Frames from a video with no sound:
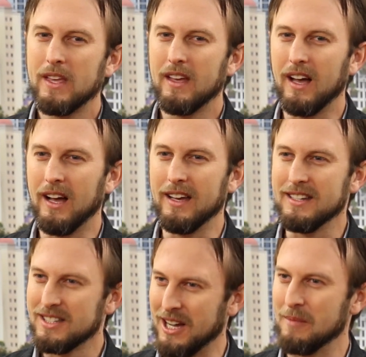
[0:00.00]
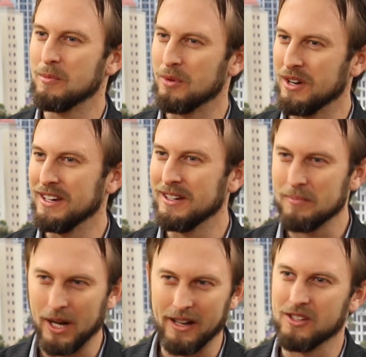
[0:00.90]
Uh, it's time to bring
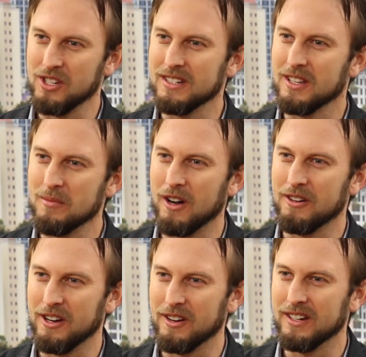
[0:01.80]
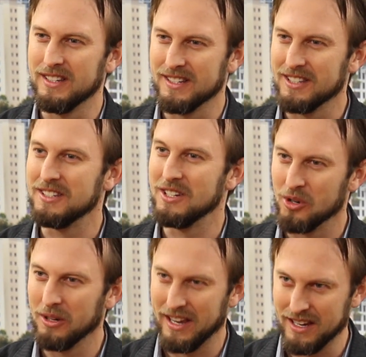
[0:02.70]
biology into the modern era, into the
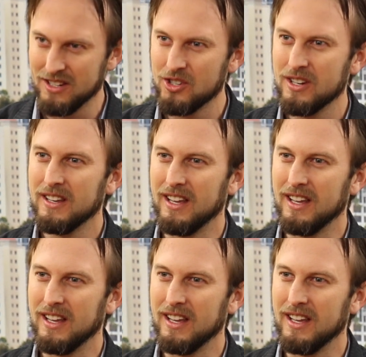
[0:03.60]
digital age.